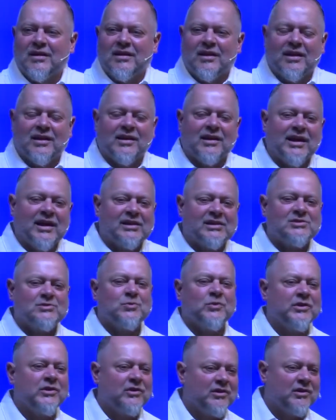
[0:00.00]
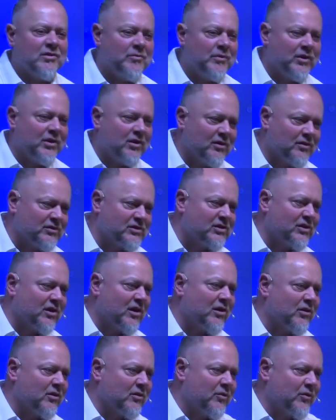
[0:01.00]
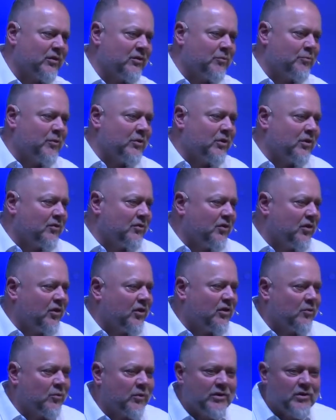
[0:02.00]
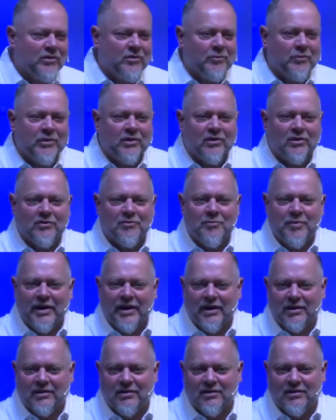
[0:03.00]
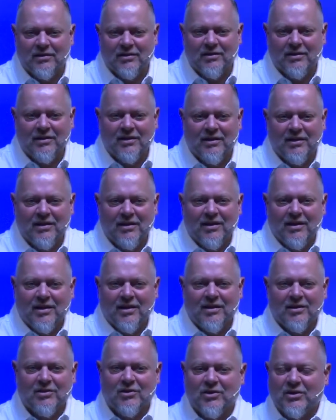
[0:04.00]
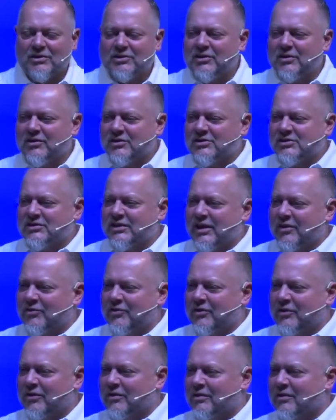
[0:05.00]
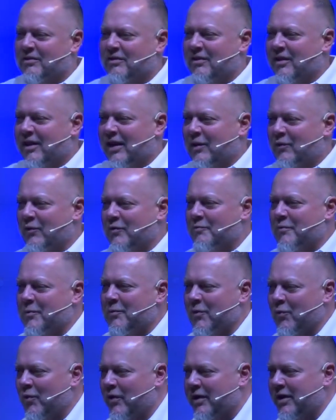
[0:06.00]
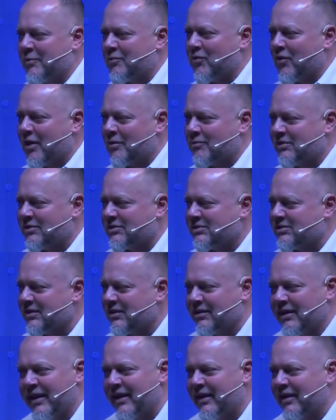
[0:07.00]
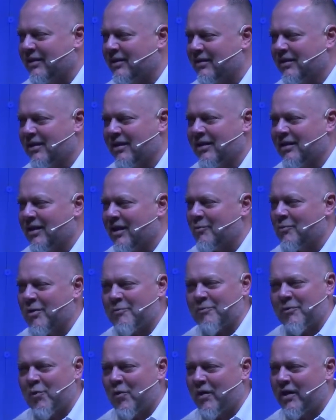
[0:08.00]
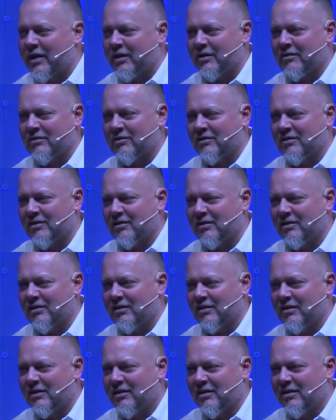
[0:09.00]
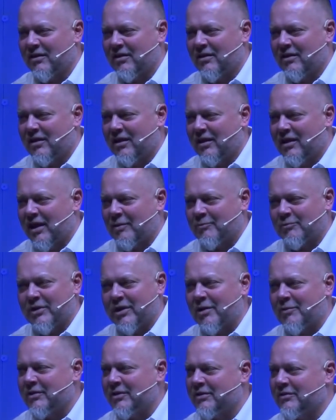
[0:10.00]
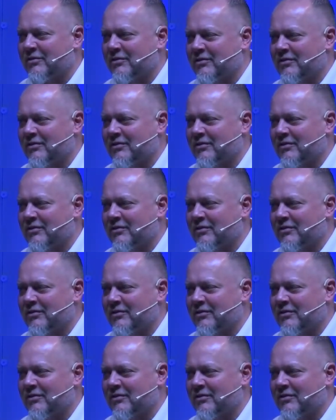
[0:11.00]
And guys, when you're in the middle of sorrow, when you're in the middle of hurt, when you're in the middle of pain, look to your Savior and remember what He promised. Hey, I'm on my way. I'm coming.